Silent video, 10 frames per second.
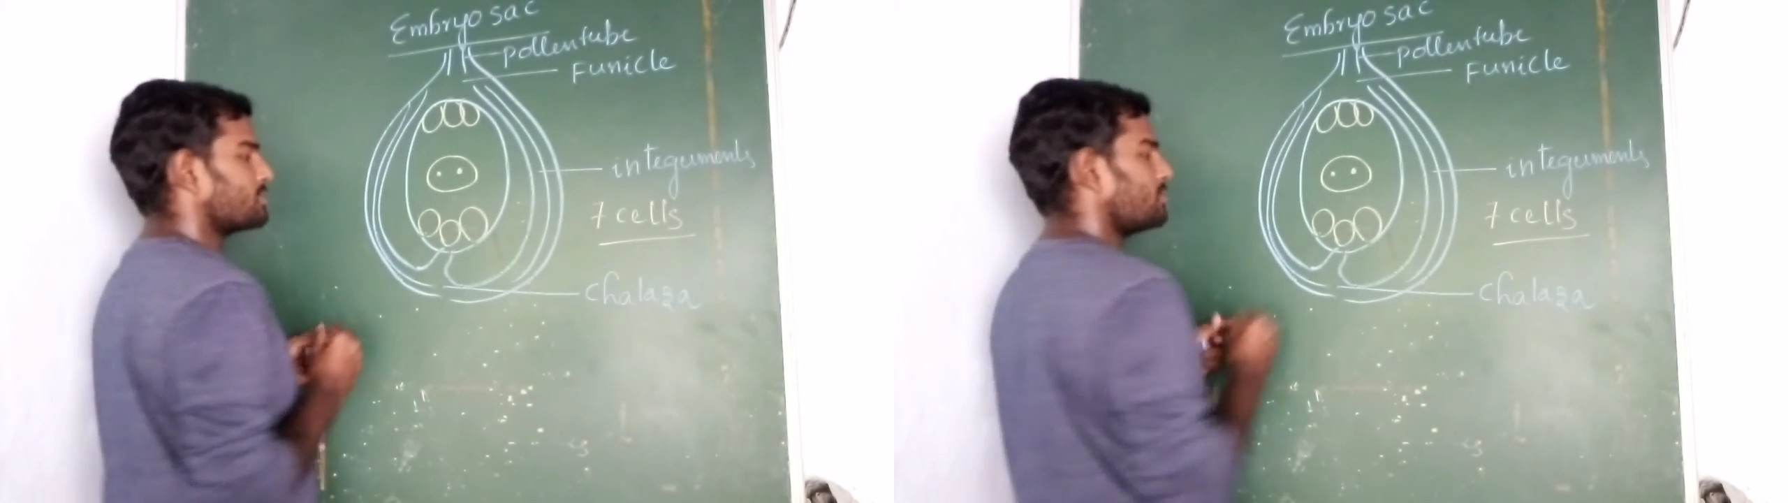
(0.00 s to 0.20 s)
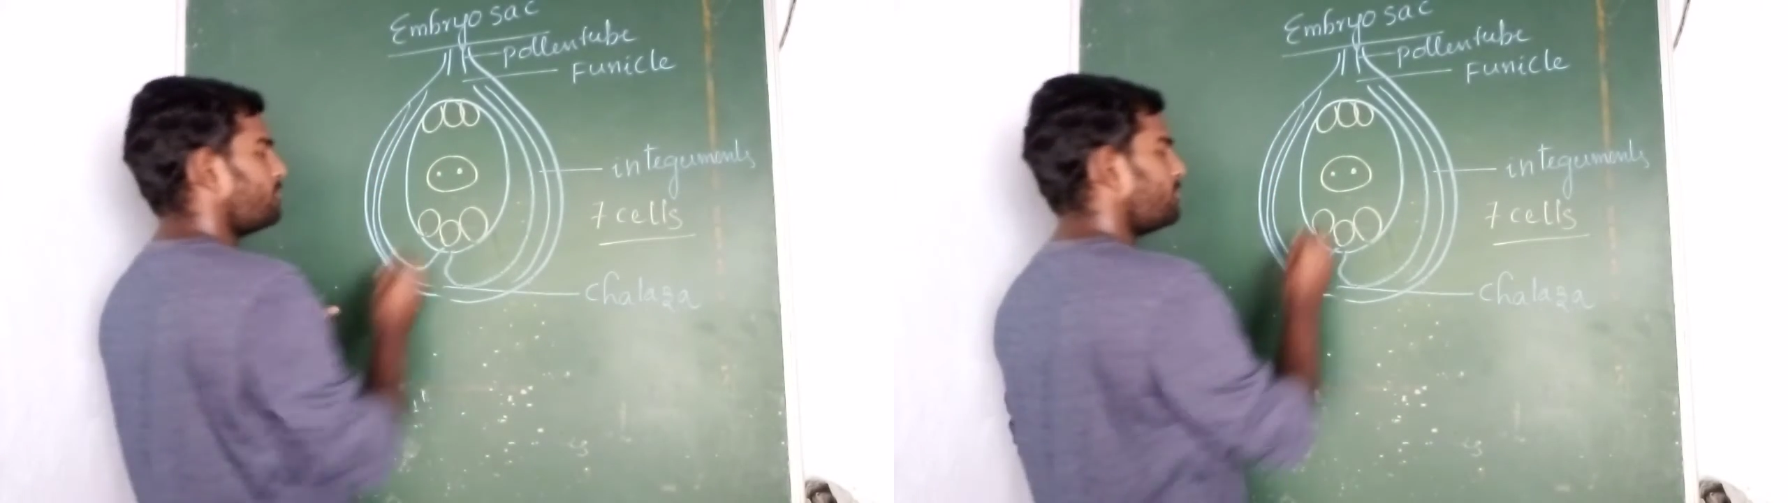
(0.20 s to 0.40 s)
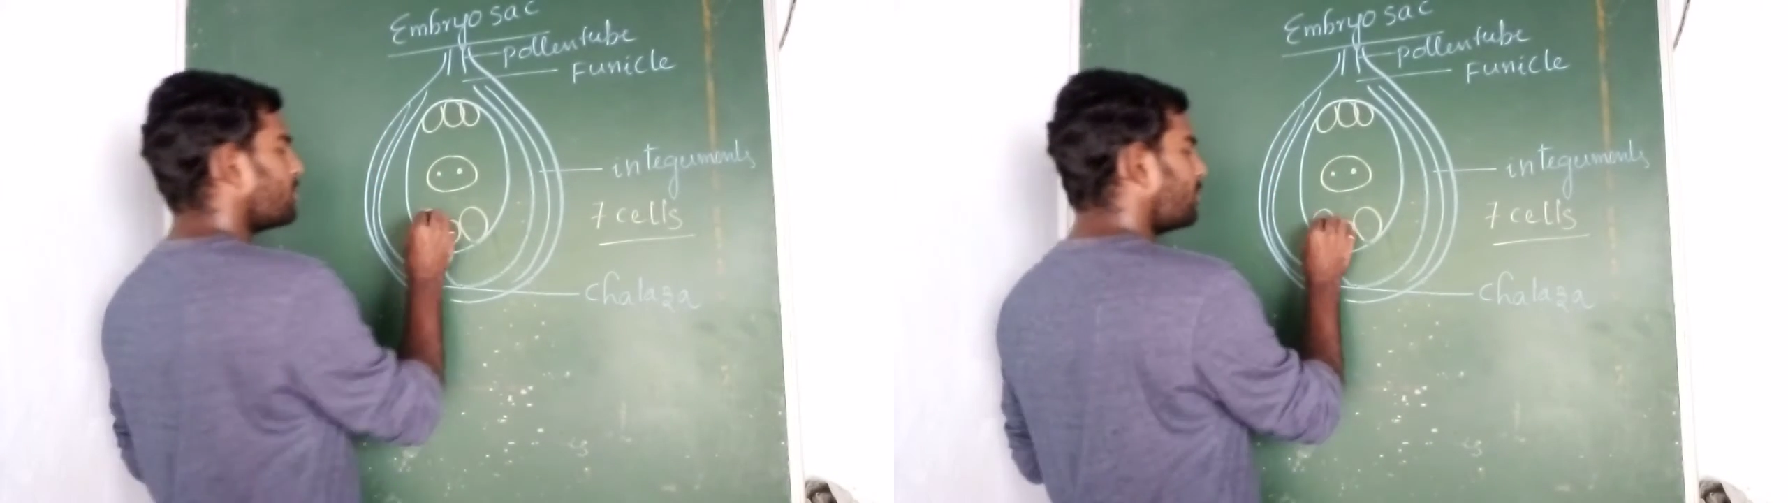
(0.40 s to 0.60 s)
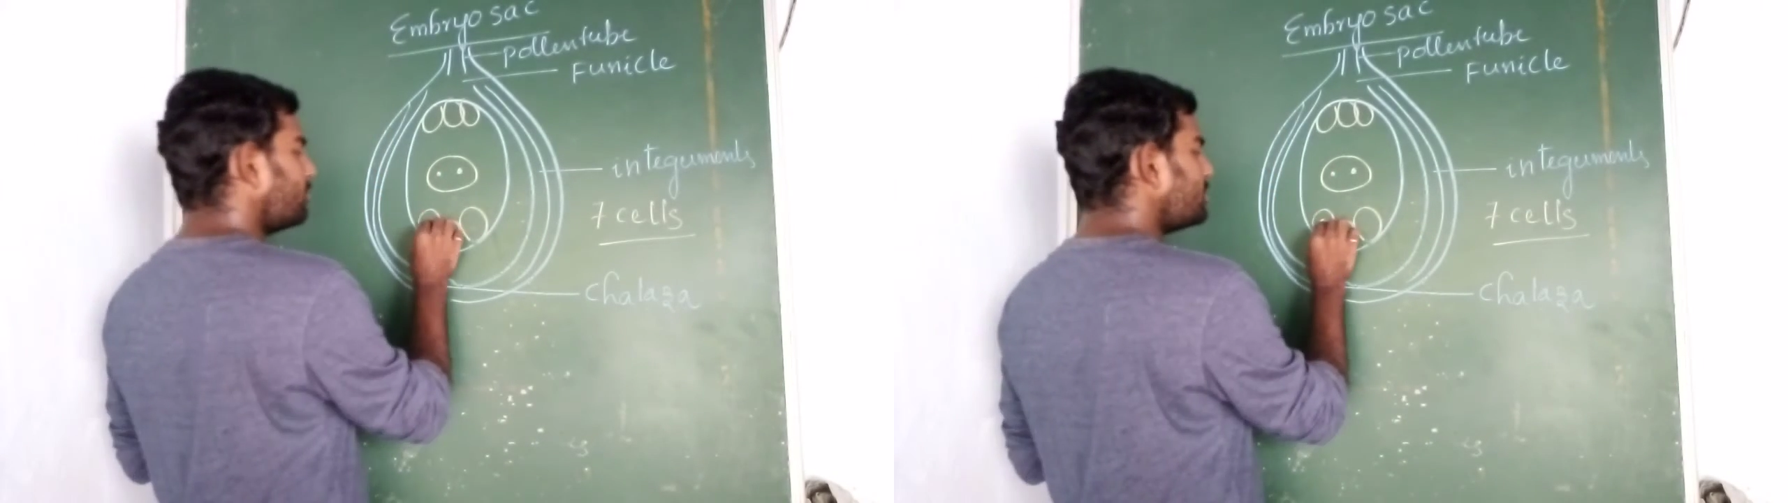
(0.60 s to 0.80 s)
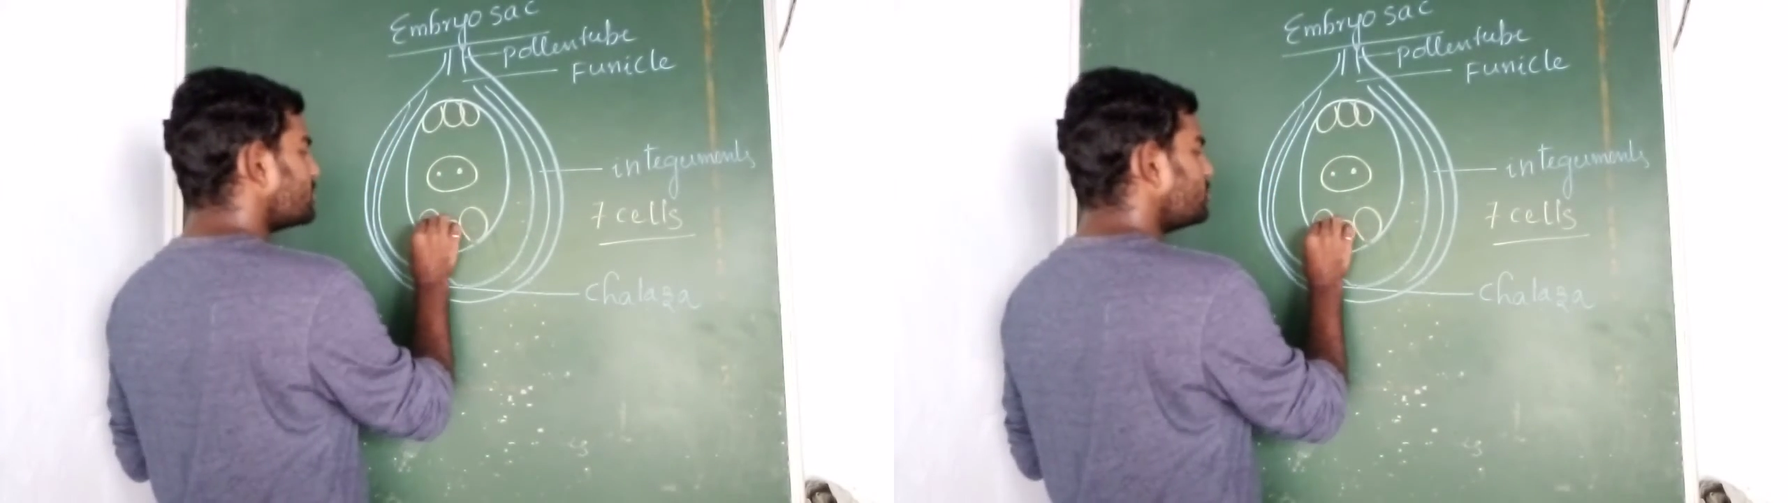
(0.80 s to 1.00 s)
If you count
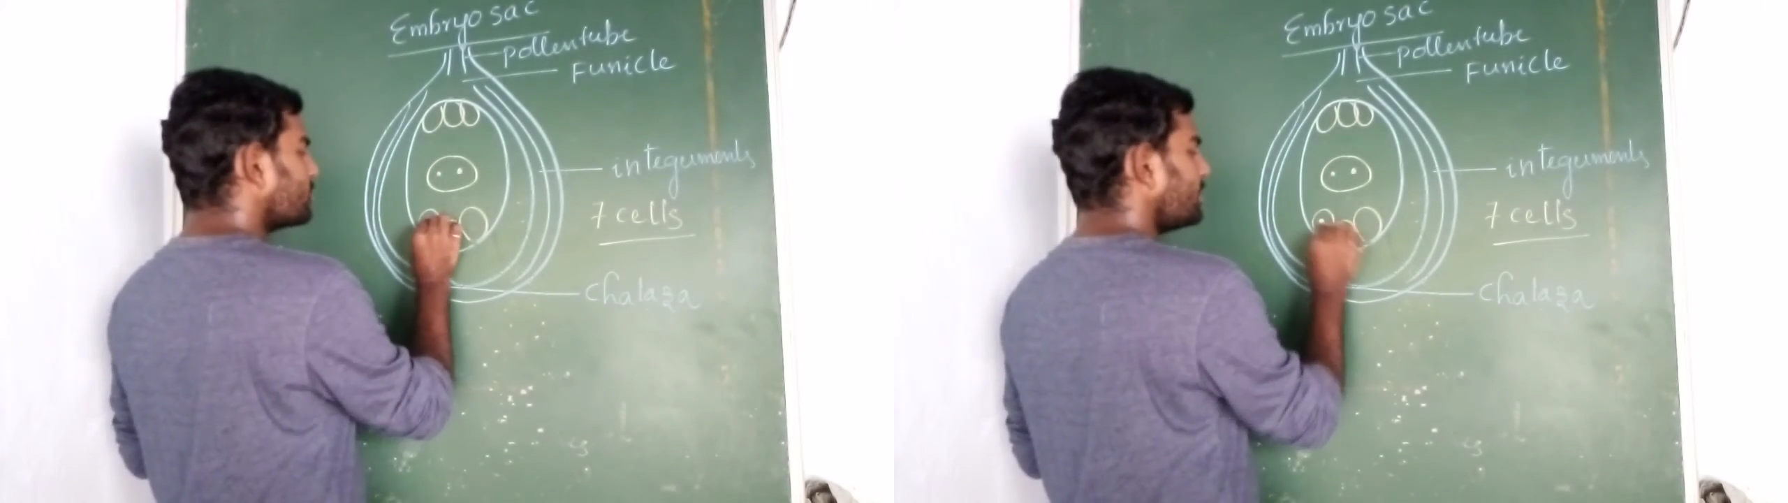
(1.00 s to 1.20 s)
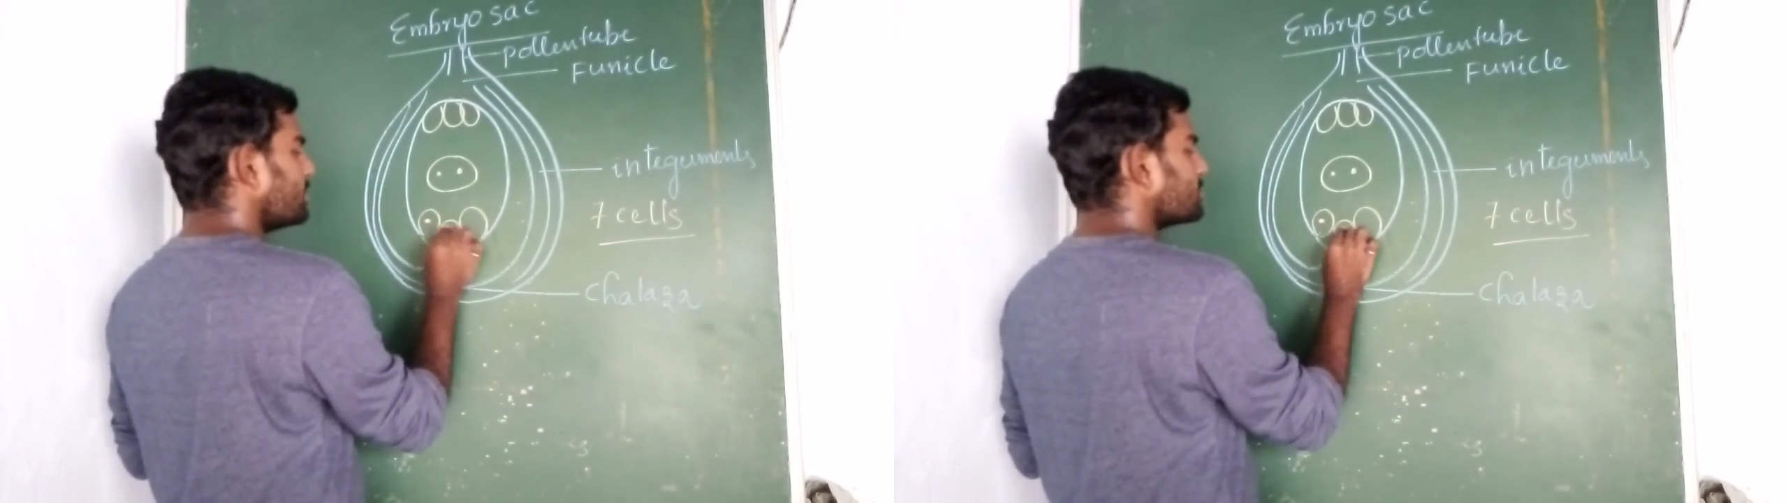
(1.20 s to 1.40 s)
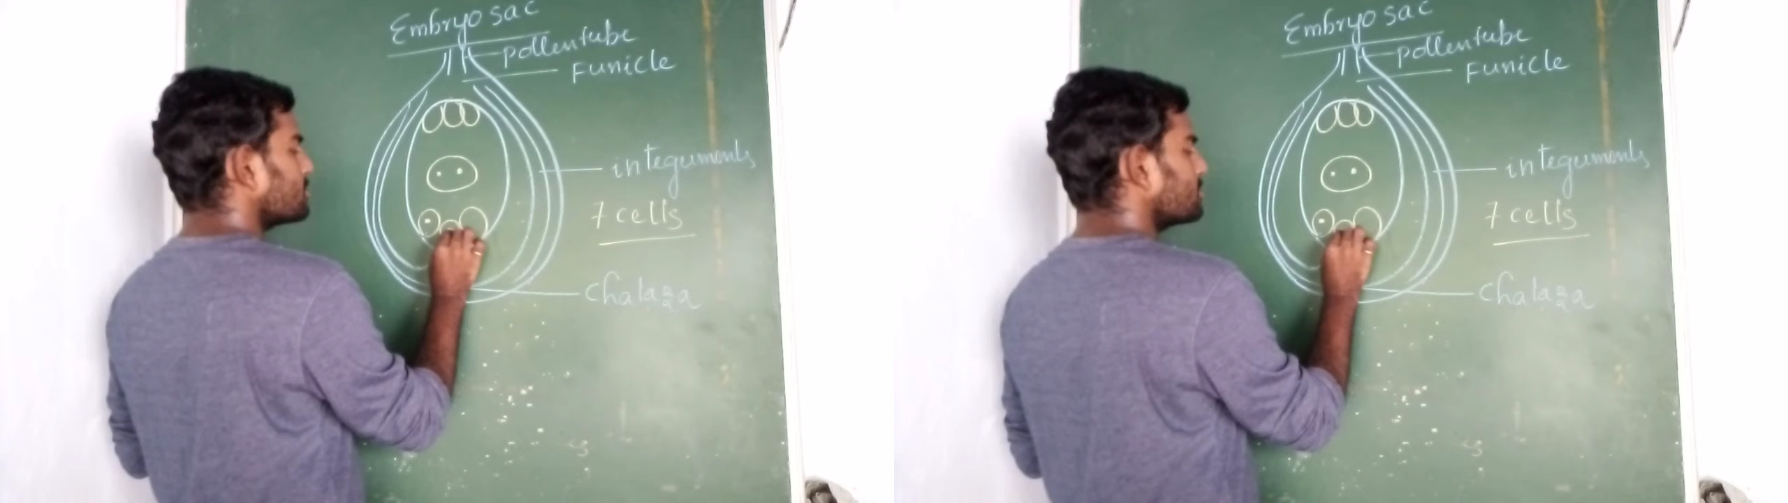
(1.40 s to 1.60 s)
this nucleus,